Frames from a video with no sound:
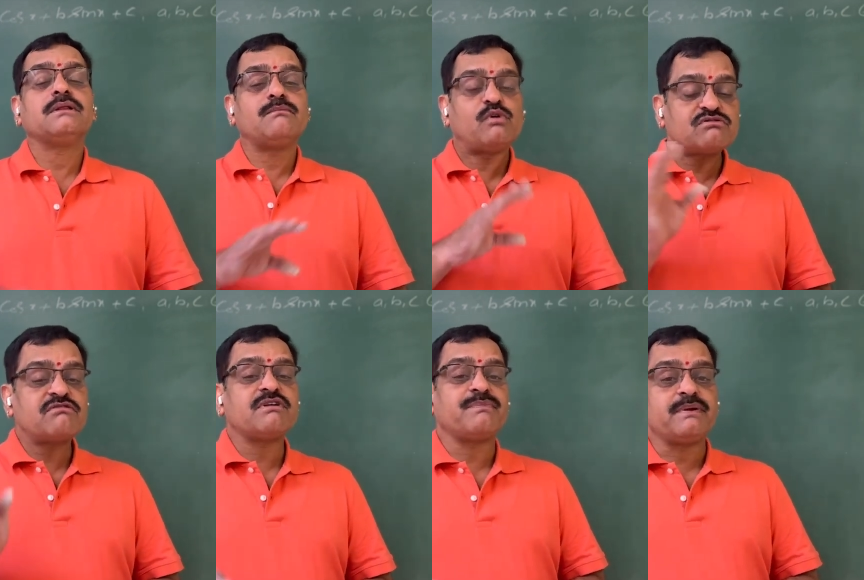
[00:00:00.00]
most
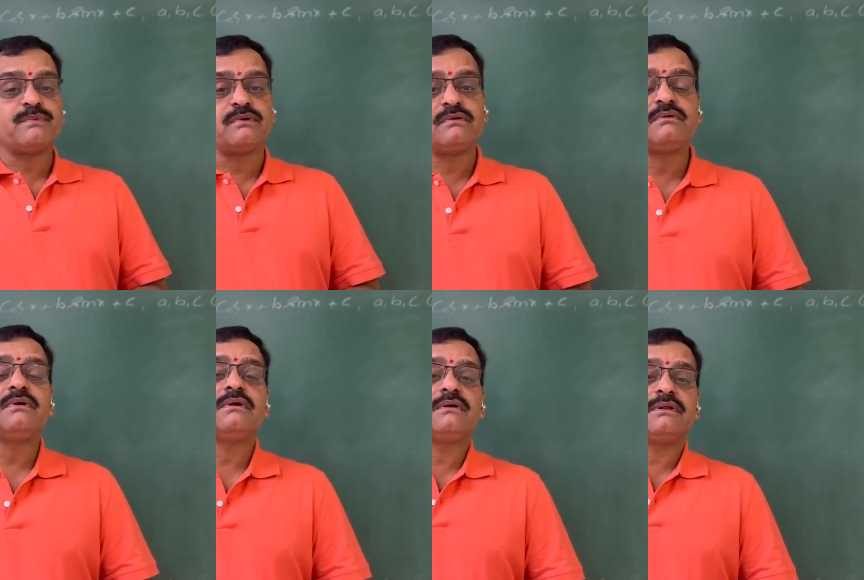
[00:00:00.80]
of the people,
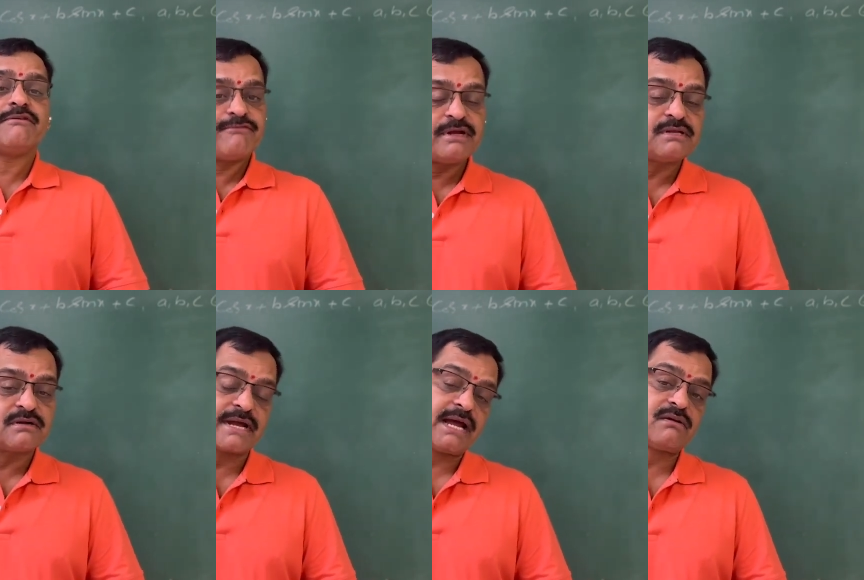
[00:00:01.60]
they feel
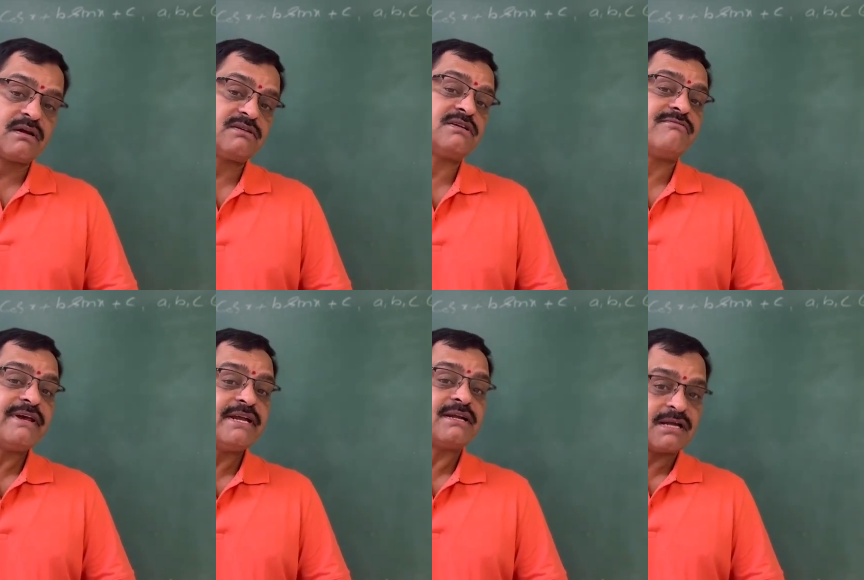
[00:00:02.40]
that calculus is
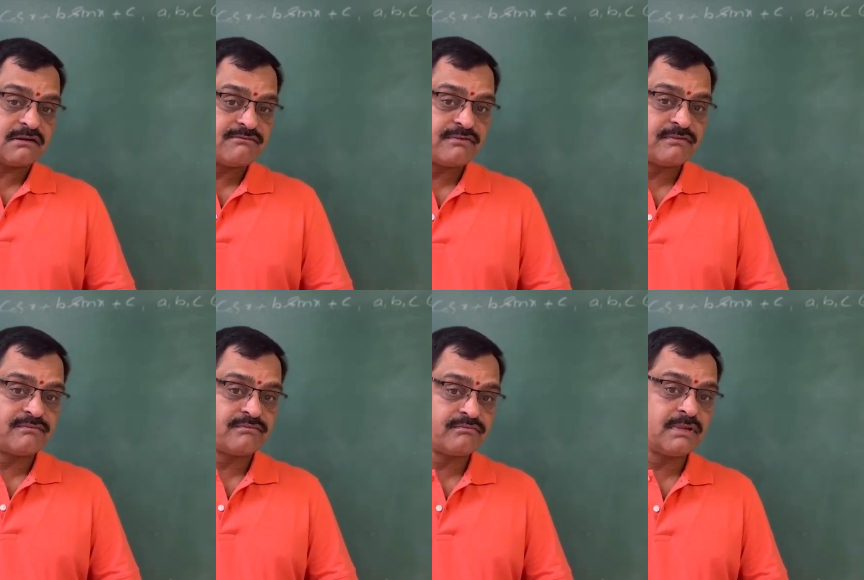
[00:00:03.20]
very tough,
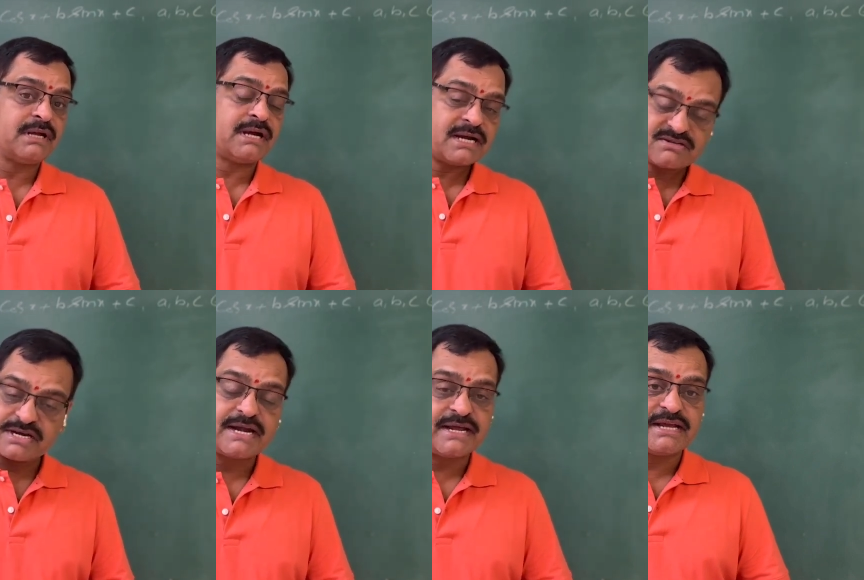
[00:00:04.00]

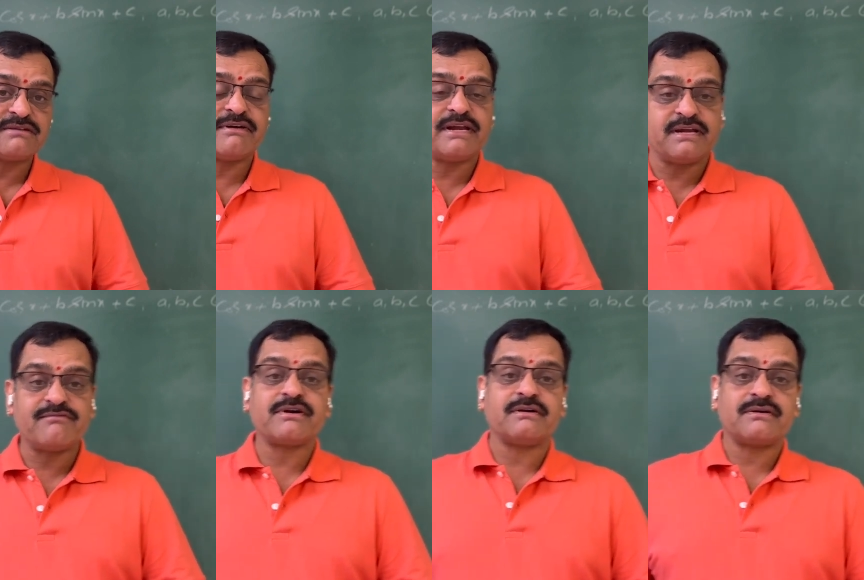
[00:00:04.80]
understanding is very
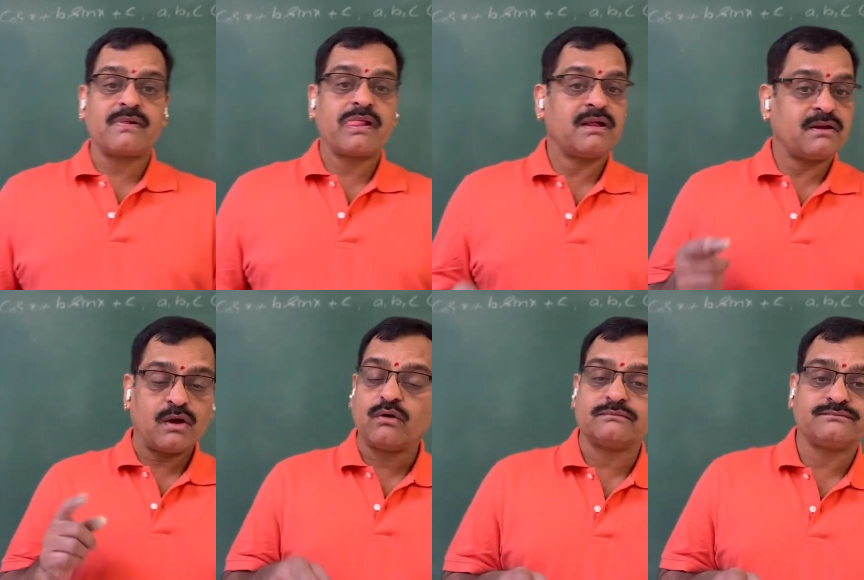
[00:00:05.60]
difficult.
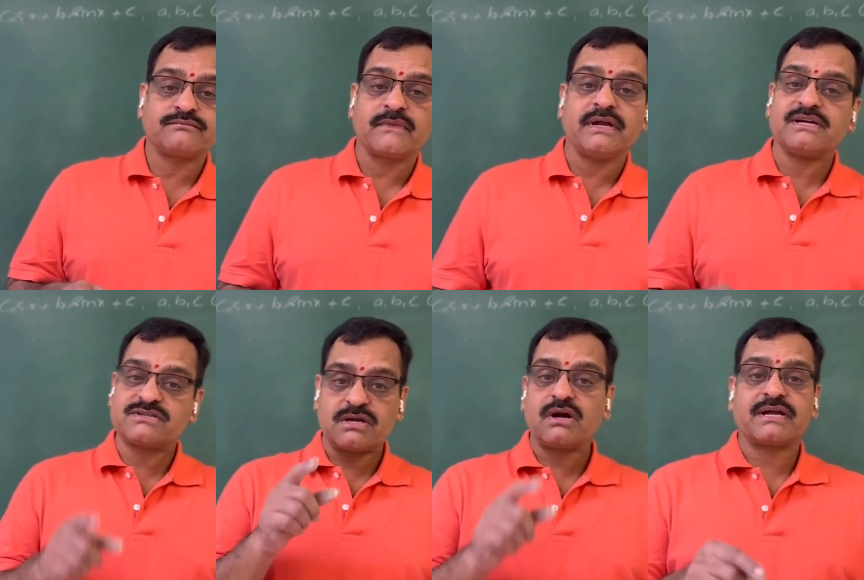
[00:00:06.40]
No,
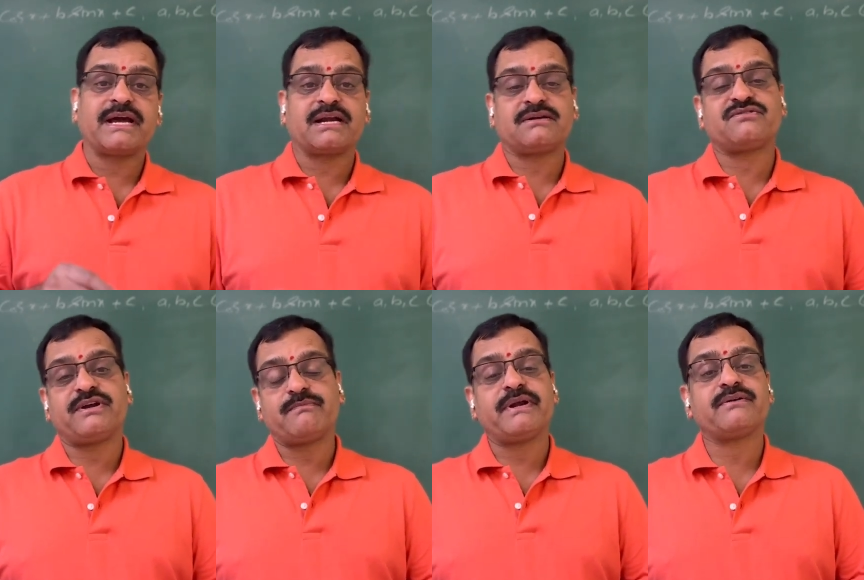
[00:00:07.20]
it's not correct
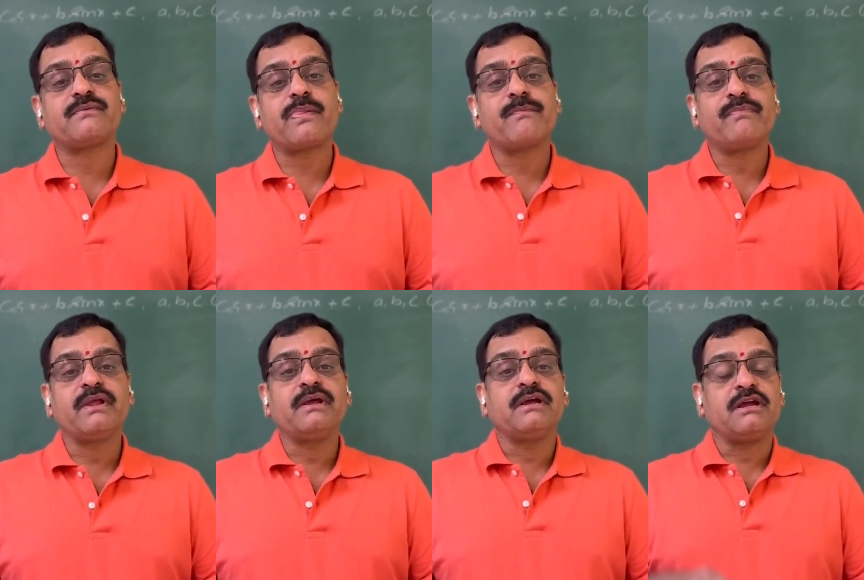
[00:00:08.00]
statement.
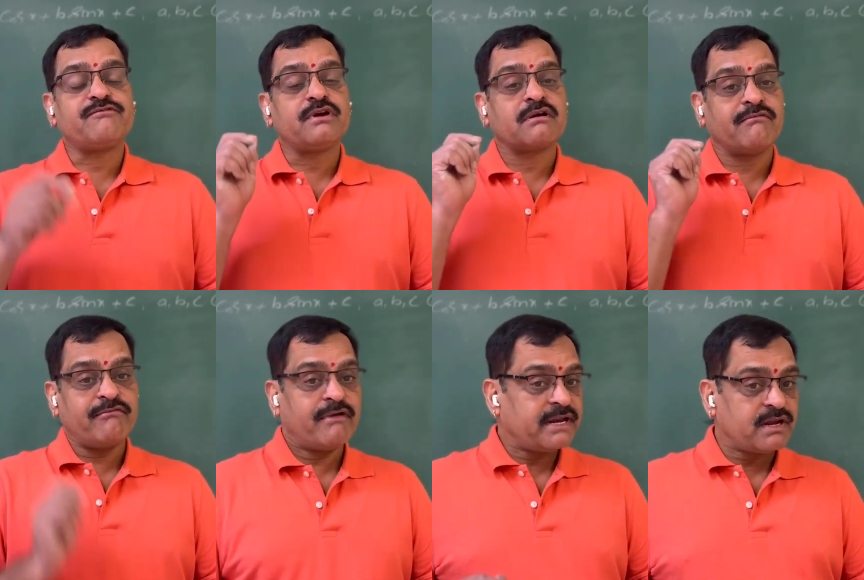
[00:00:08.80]
If you are
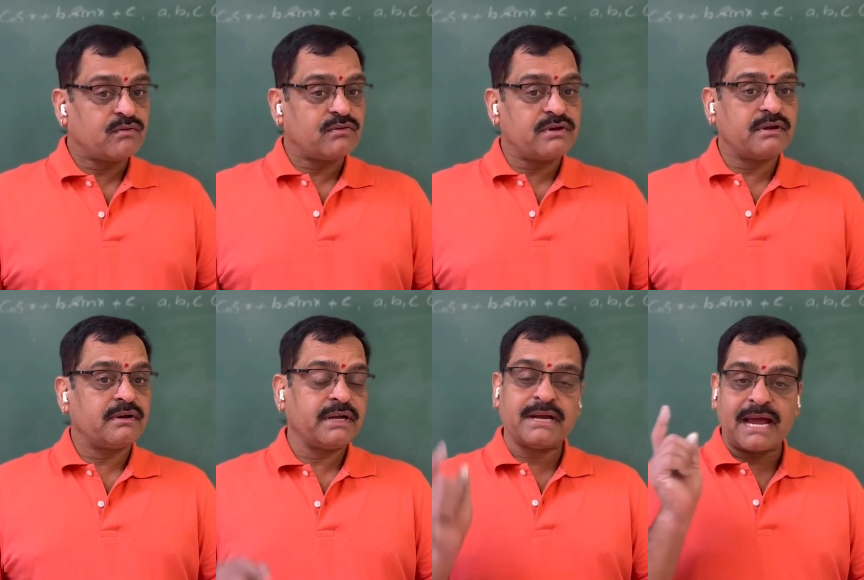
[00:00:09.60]
very good
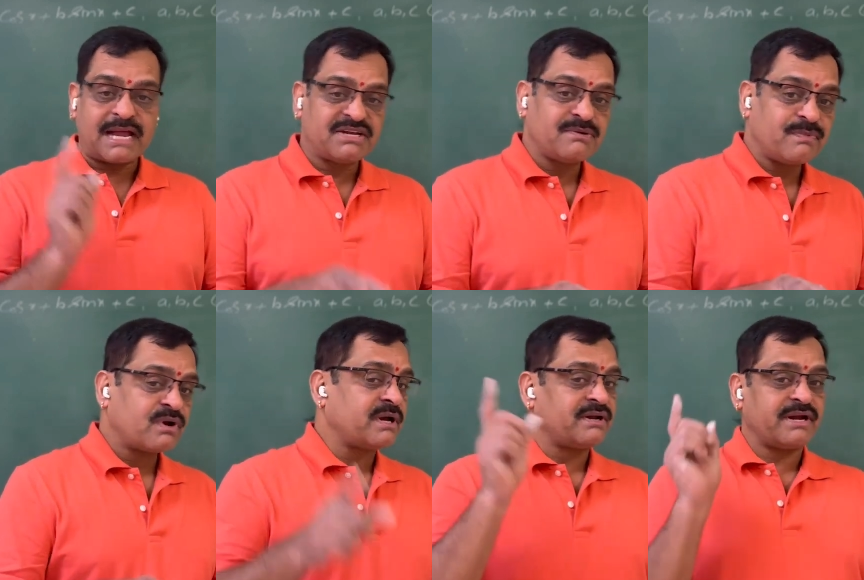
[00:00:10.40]
in
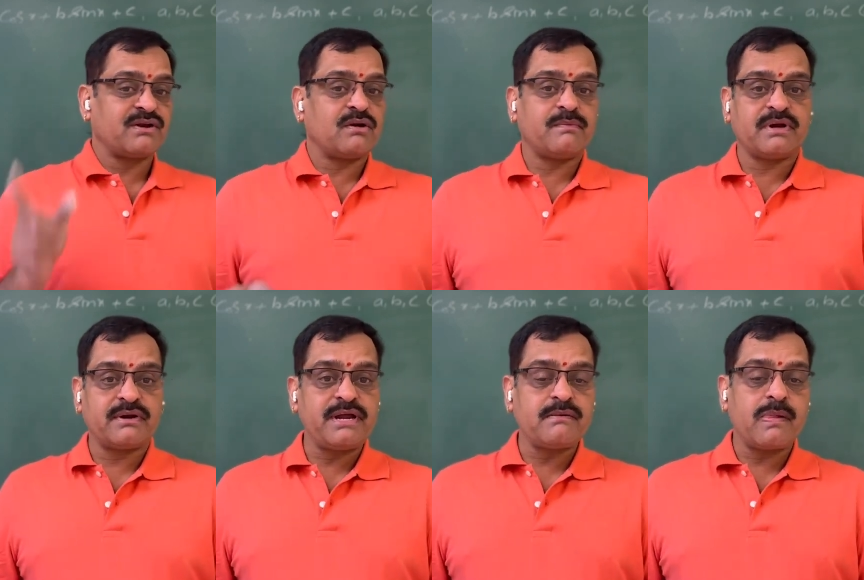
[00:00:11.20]
algebra and
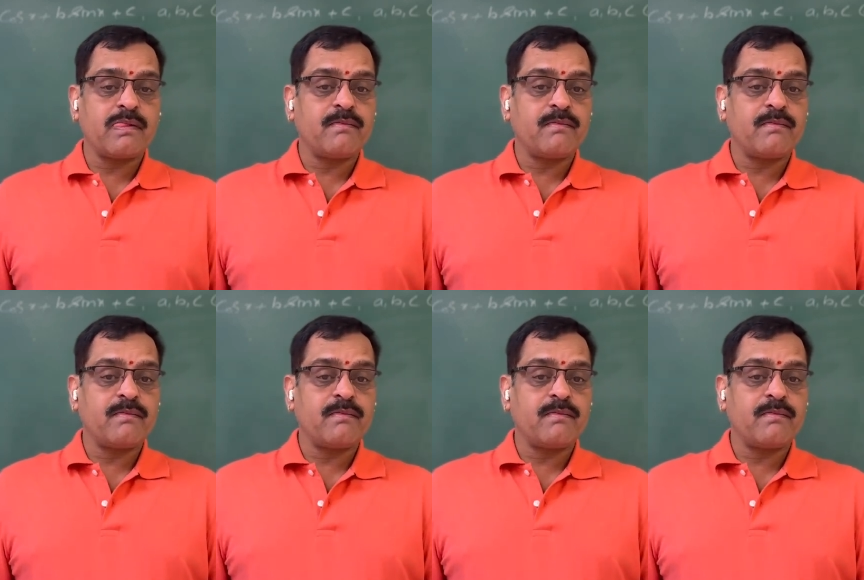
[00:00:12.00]
trigonometry,